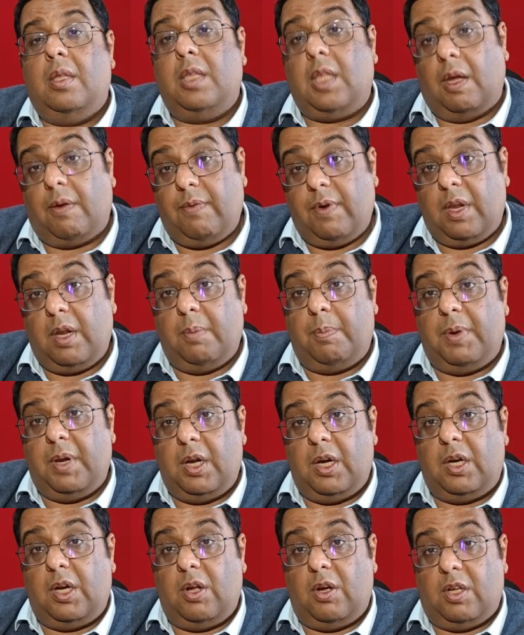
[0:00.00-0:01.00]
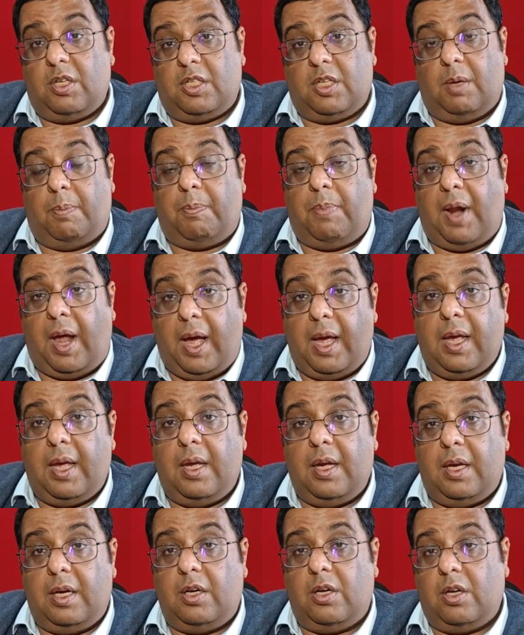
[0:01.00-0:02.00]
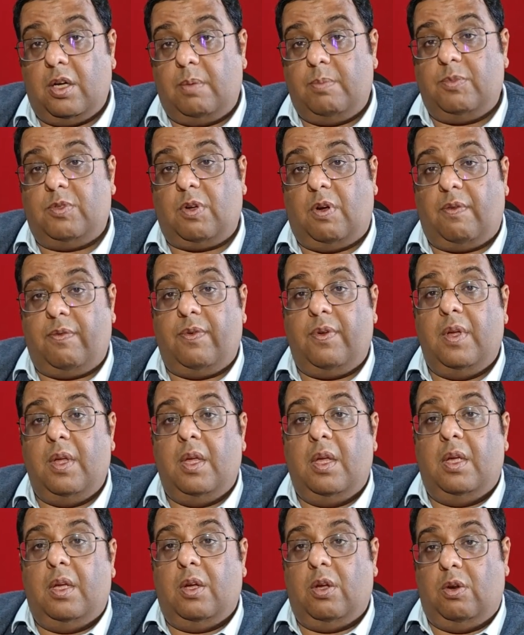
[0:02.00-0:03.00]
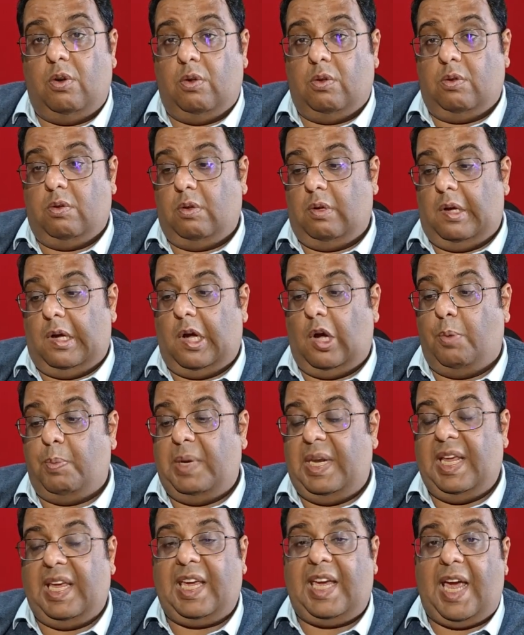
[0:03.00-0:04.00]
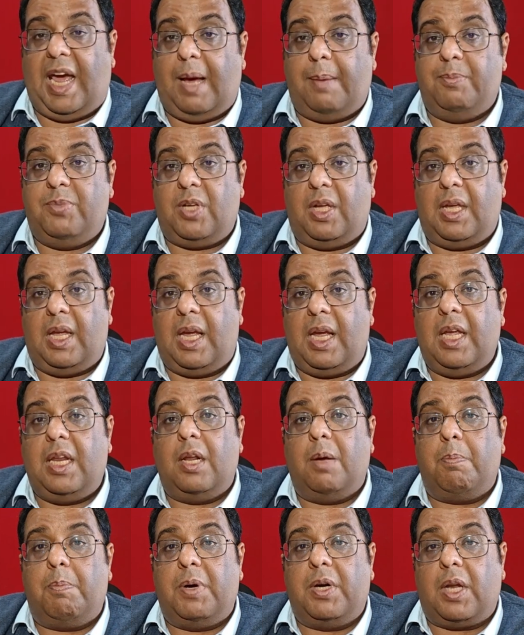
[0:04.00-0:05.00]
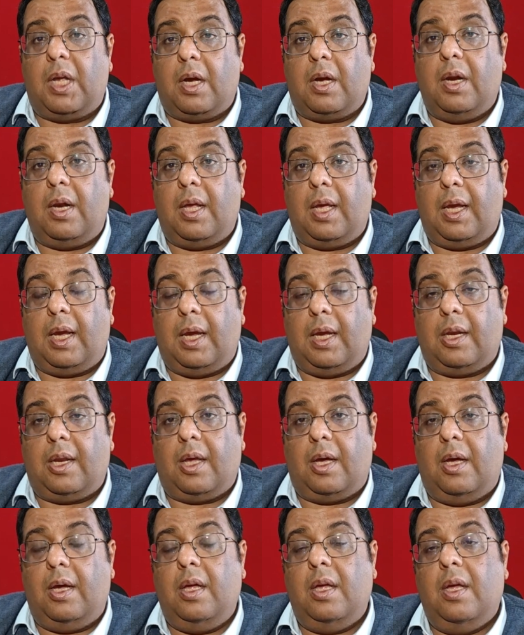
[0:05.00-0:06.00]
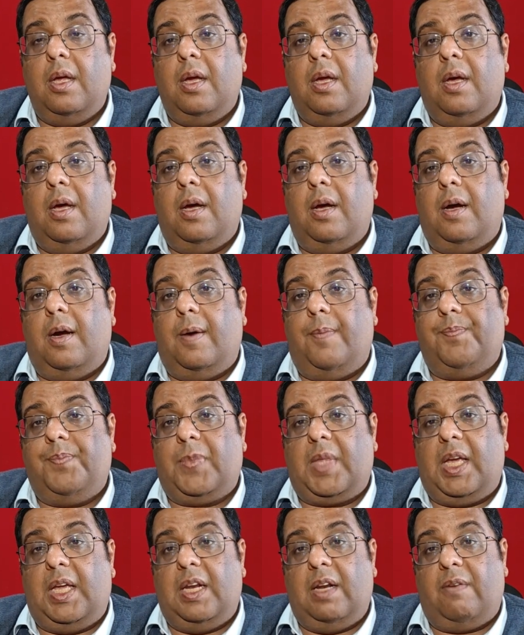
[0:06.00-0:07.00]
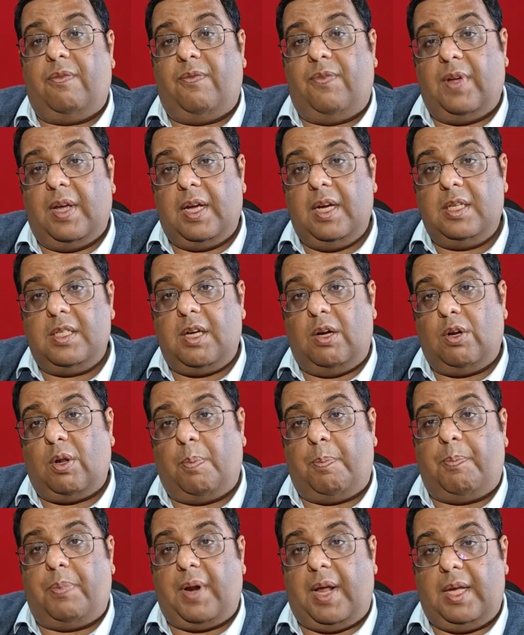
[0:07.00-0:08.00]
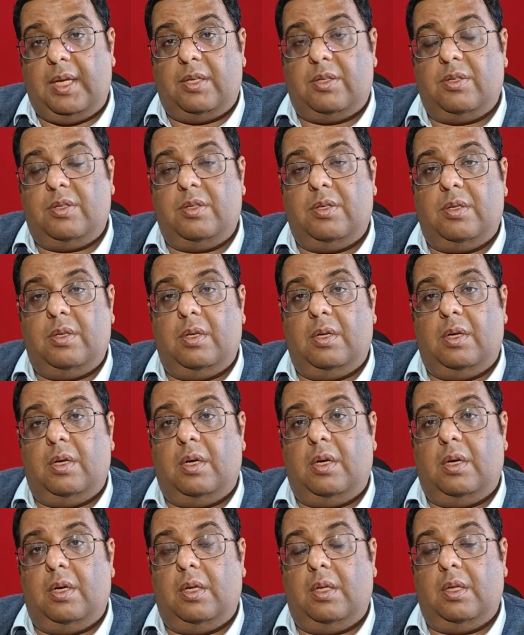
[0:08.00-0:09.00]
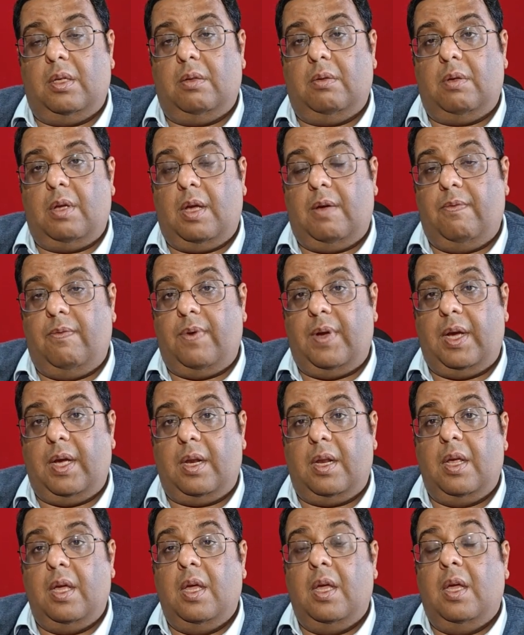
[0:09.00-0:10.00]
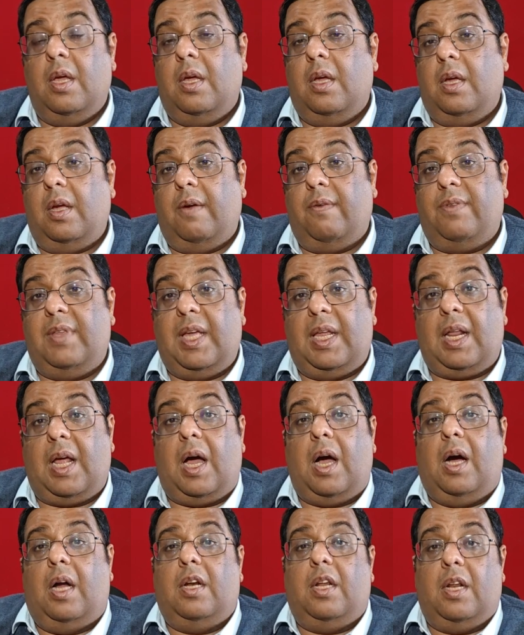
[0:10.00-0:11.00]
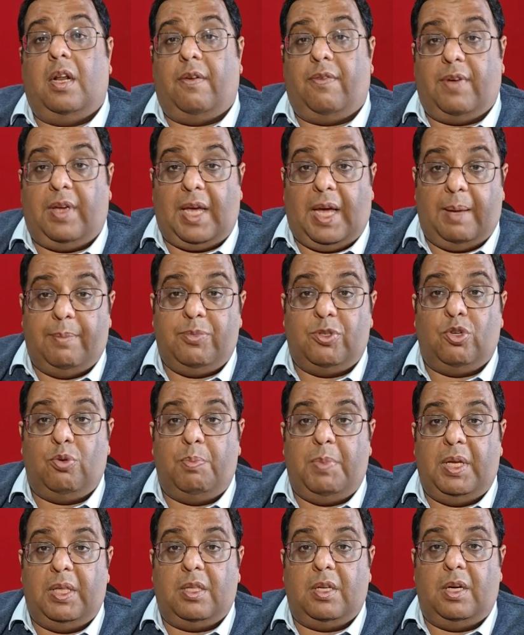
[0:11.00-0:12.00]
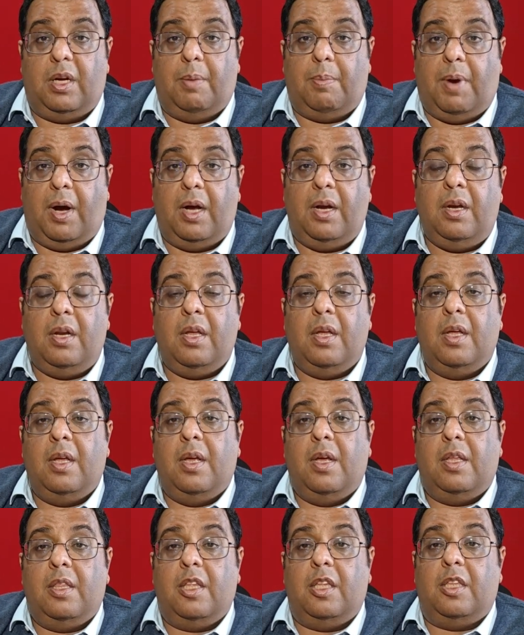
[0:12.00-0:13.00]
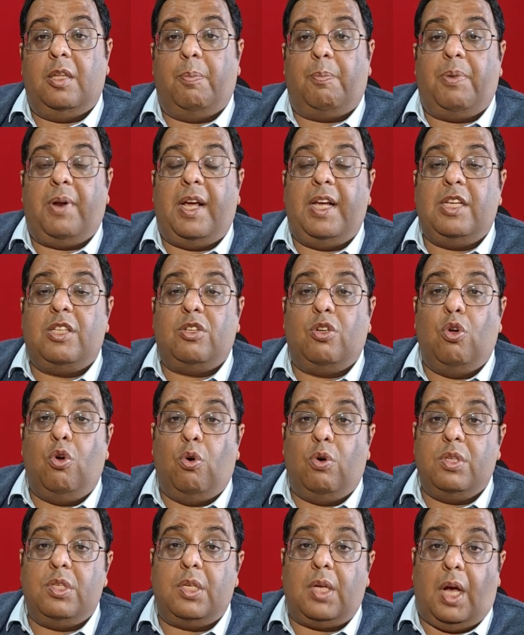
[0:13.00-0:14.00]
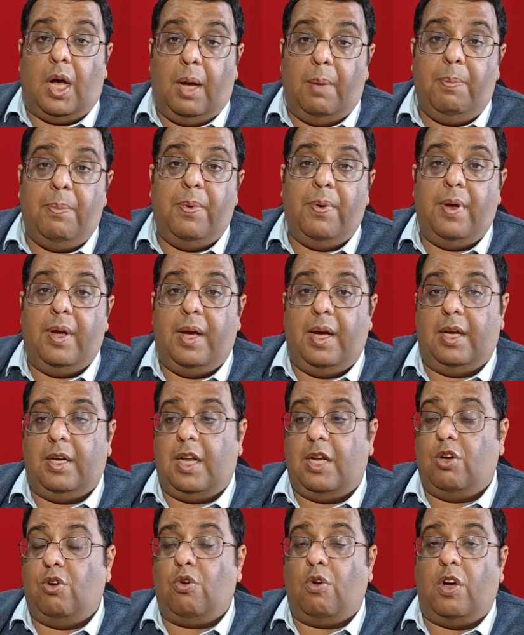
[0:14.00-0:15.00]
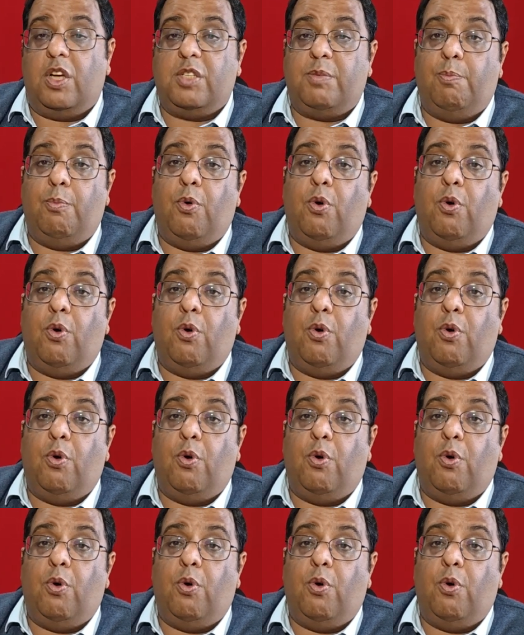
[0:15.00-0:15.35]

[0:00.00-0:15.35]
the availability or supply in terms of, how many cabs are in a particular area, And it figures out a price where if there aren't enough cabs to meet the demand, then the price goes up and it draws